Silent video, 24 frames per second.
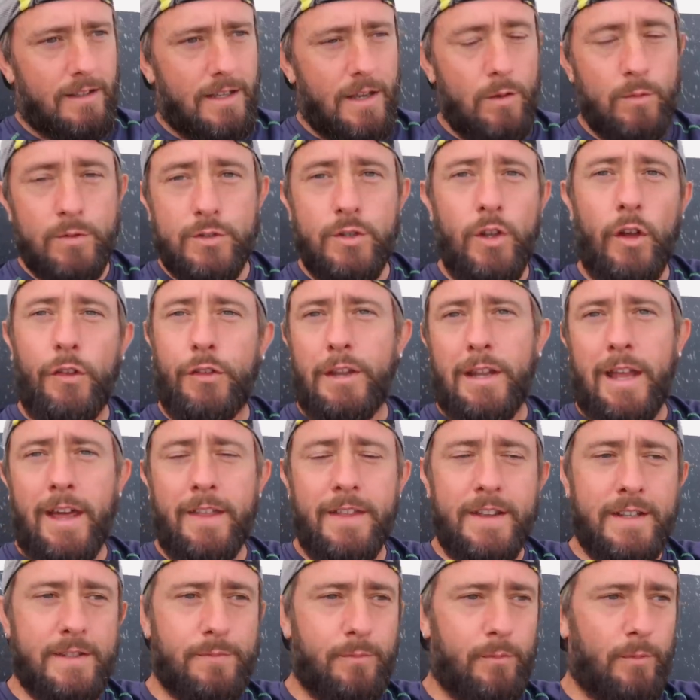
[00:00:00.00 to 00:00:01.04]
It was nothing like
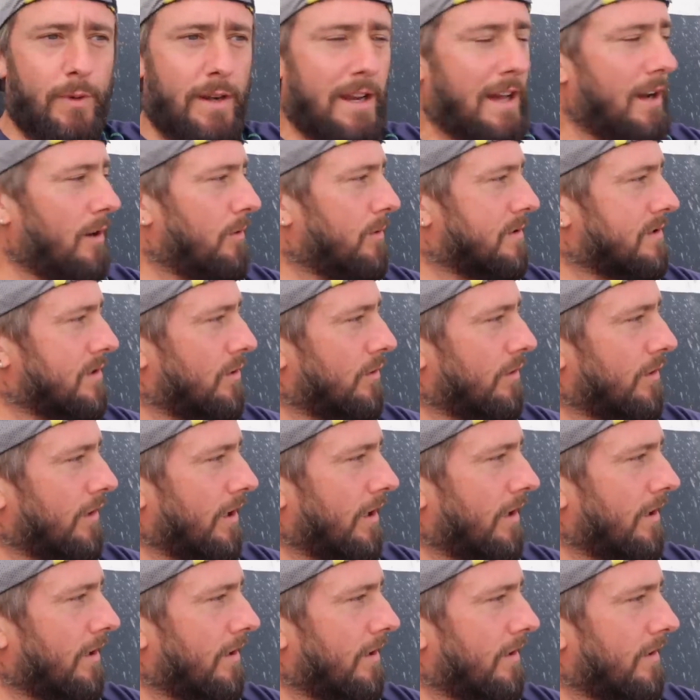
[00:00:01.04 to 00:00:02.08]
this when I was
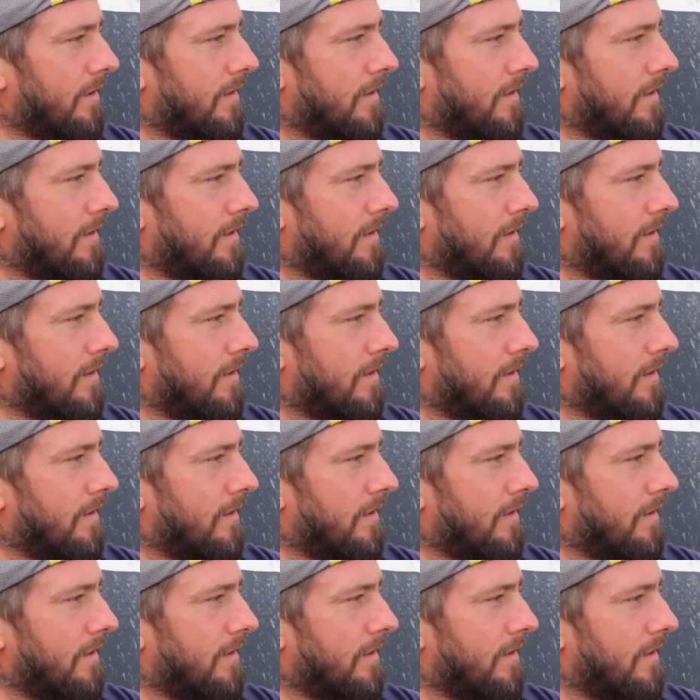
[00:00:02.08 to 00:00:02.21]
younger.